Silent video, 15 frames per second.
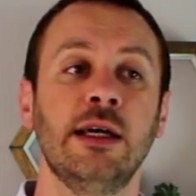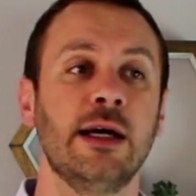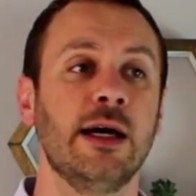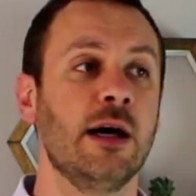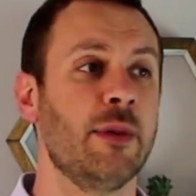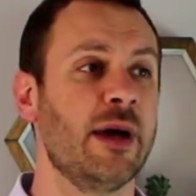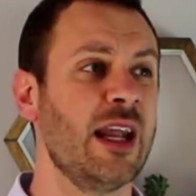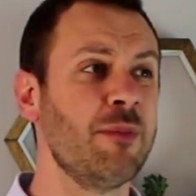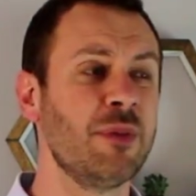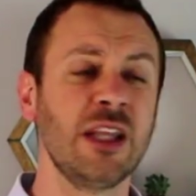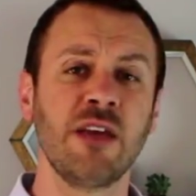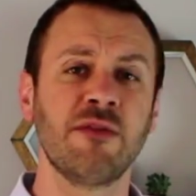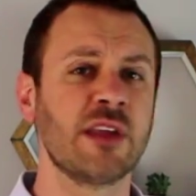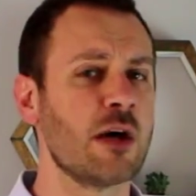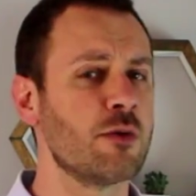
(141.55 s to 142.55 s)
And I
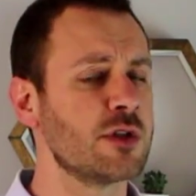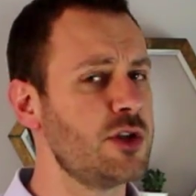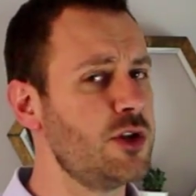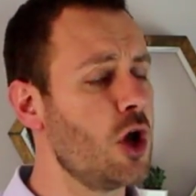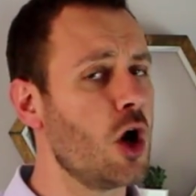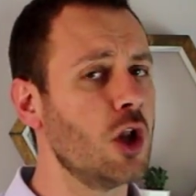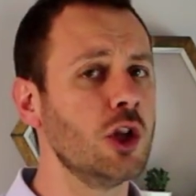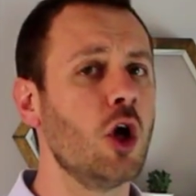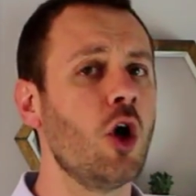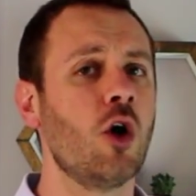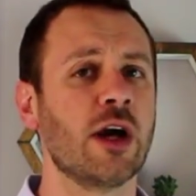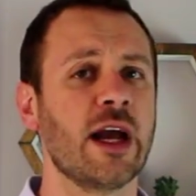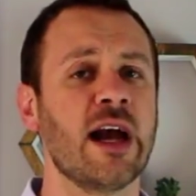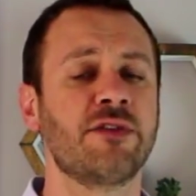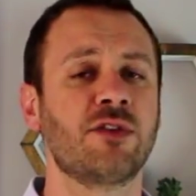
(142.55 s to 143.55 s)
believe that was not
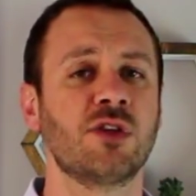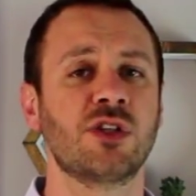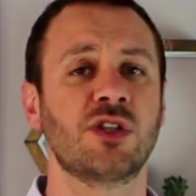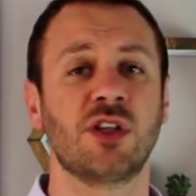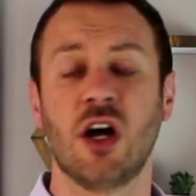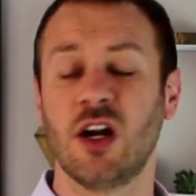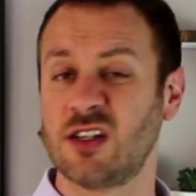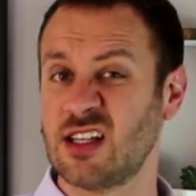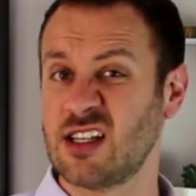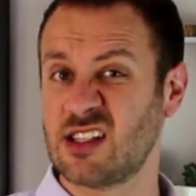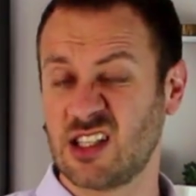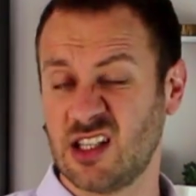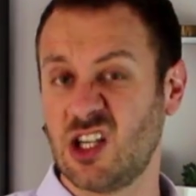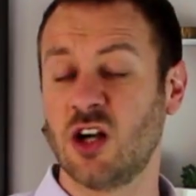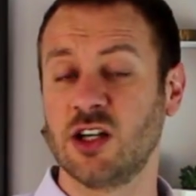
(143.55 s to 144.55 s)
long after starting
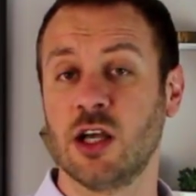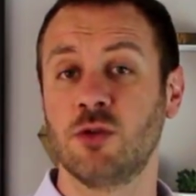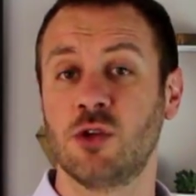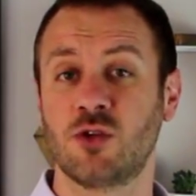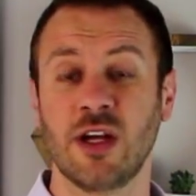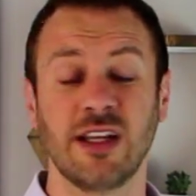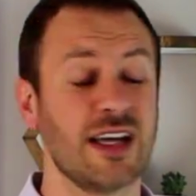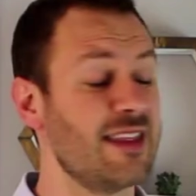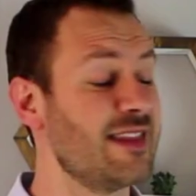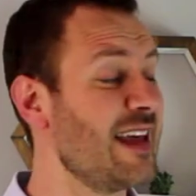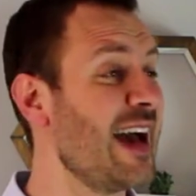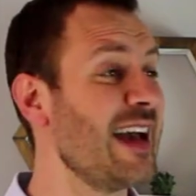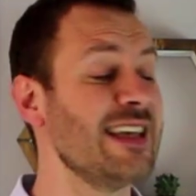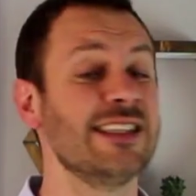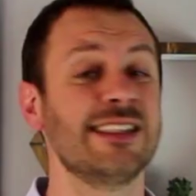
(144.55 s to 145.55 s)
to learn how to trade. And
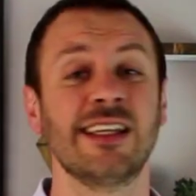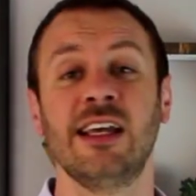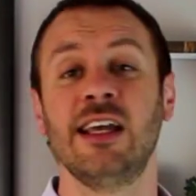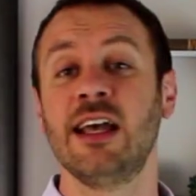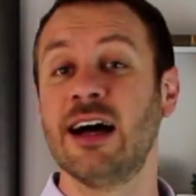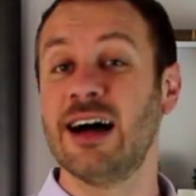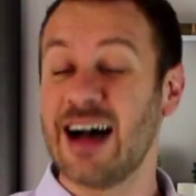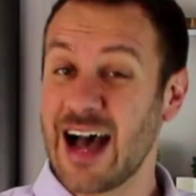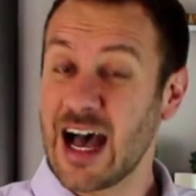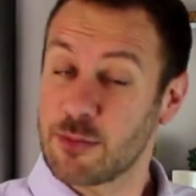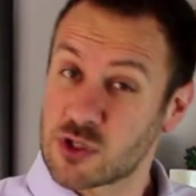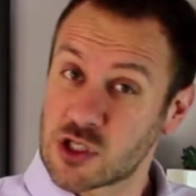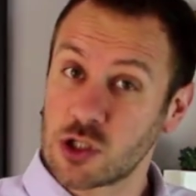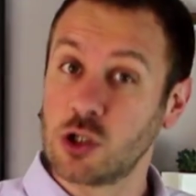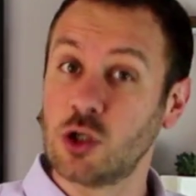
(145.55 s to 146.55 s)
that is
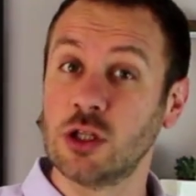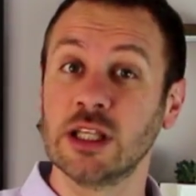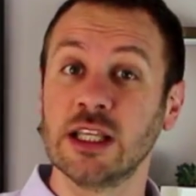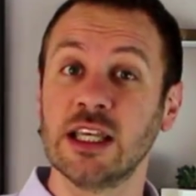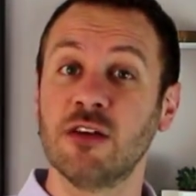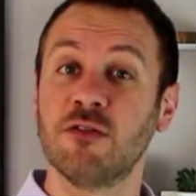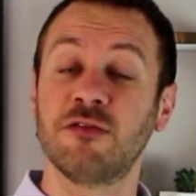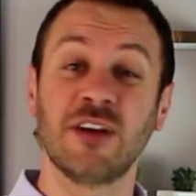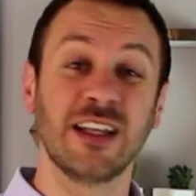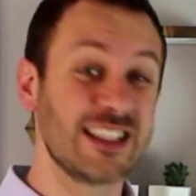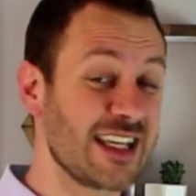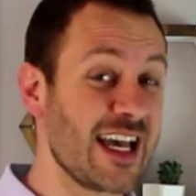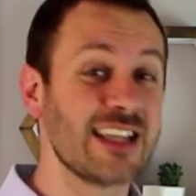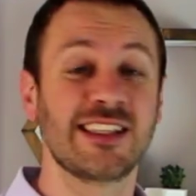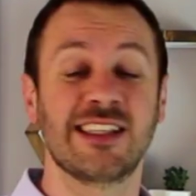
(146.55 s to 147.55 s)
absolutely
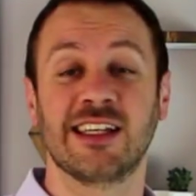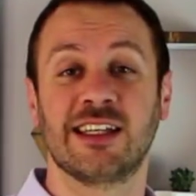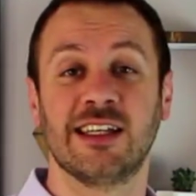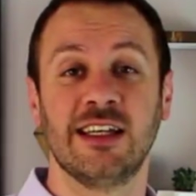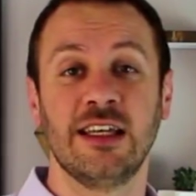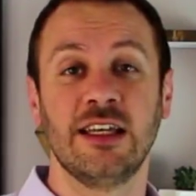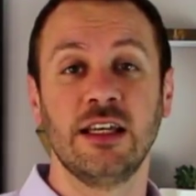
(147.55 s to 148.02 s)
fantastic.